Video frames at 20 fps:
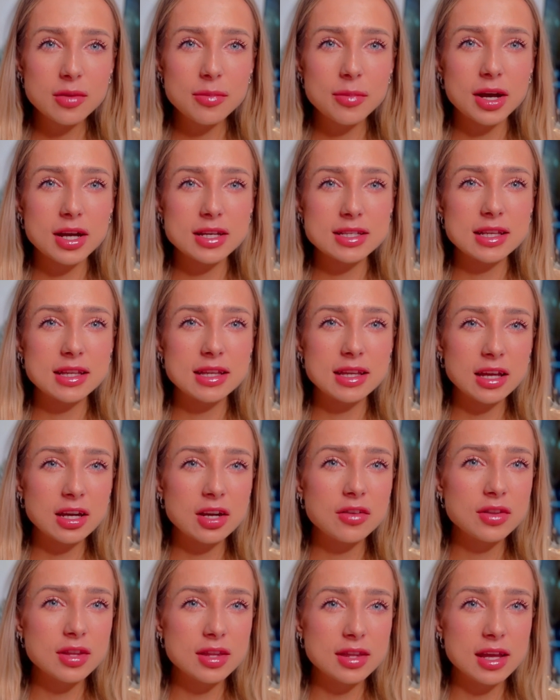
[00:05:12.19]
Because at the end
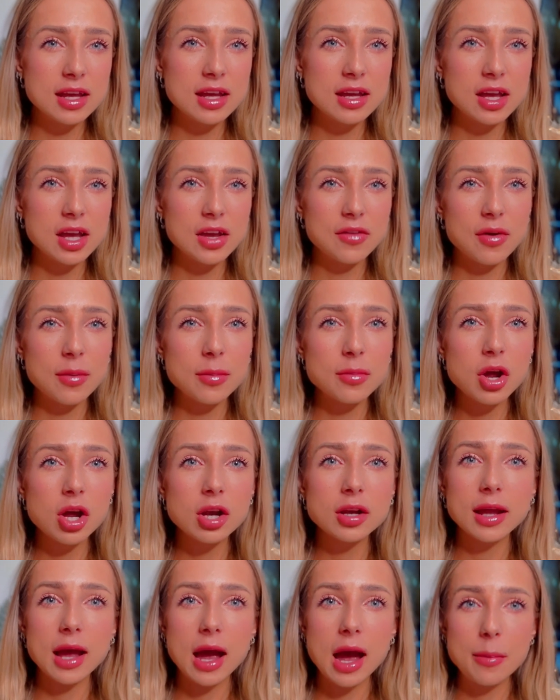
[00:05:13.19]
of the day, if I'm
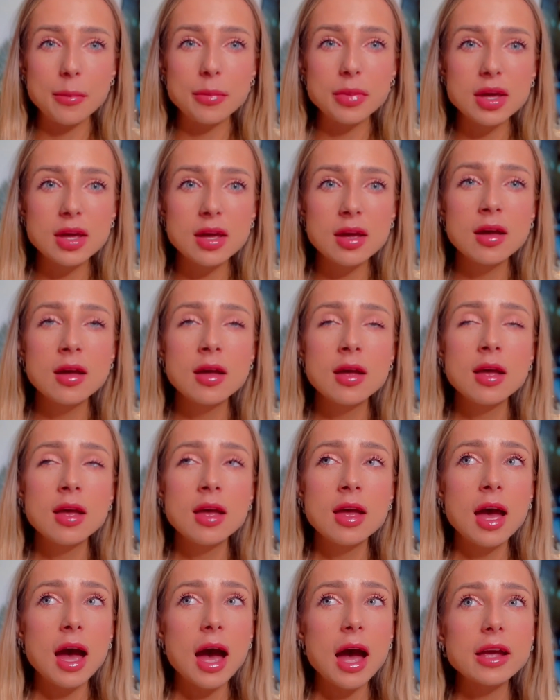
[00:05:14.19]
not happy,
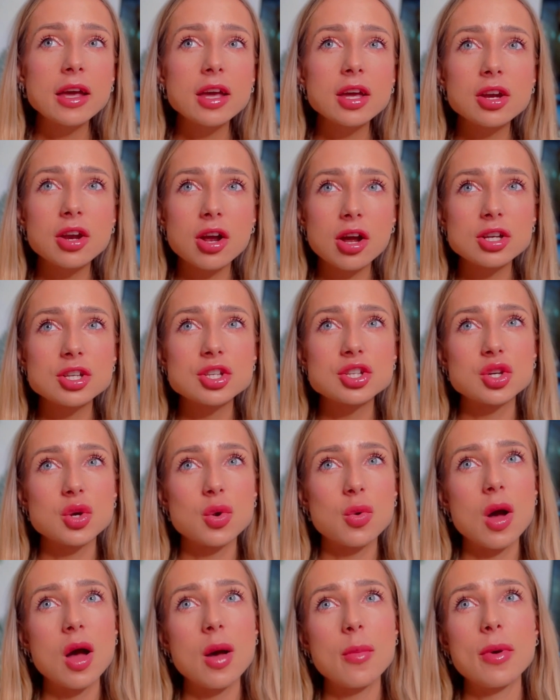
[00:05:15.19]
I cannot
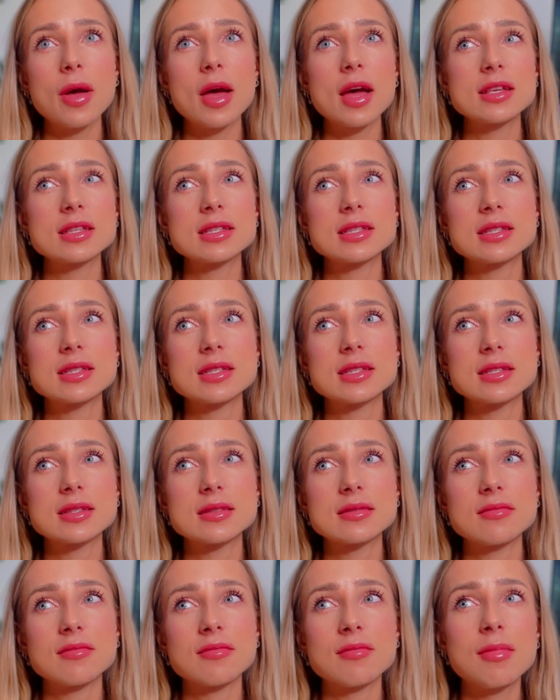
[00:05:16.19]
show up
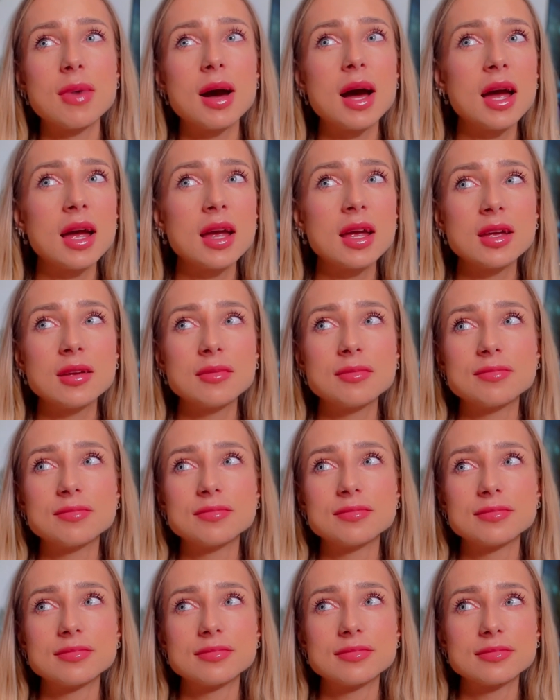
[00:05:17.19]
as my
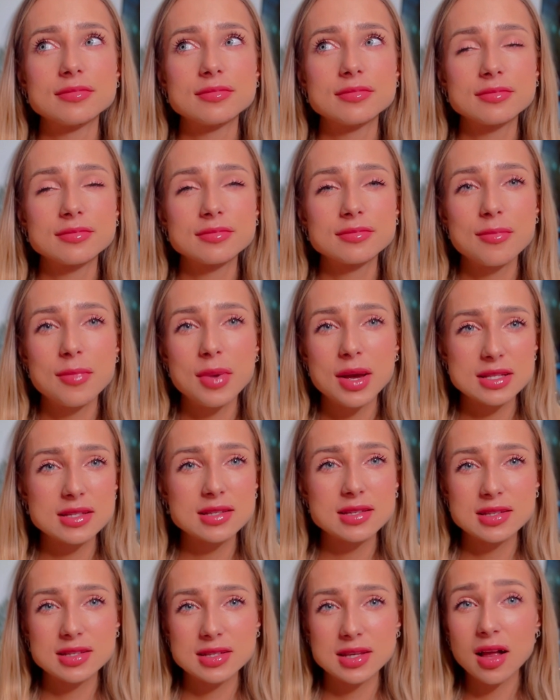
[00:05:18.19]

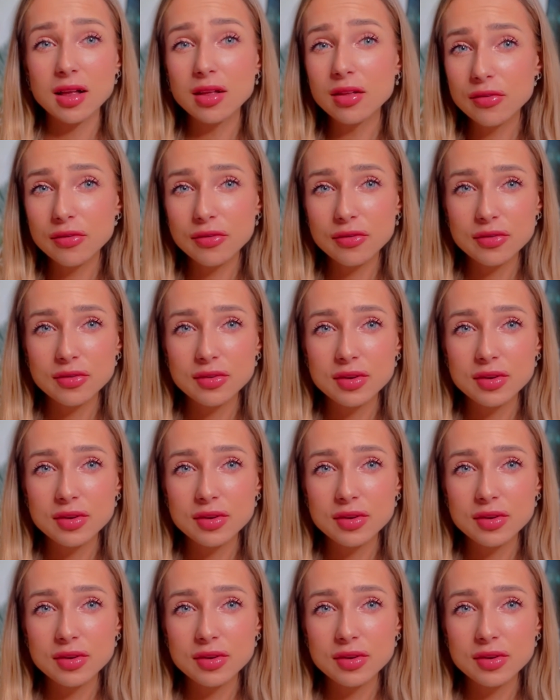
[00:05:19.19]
best self,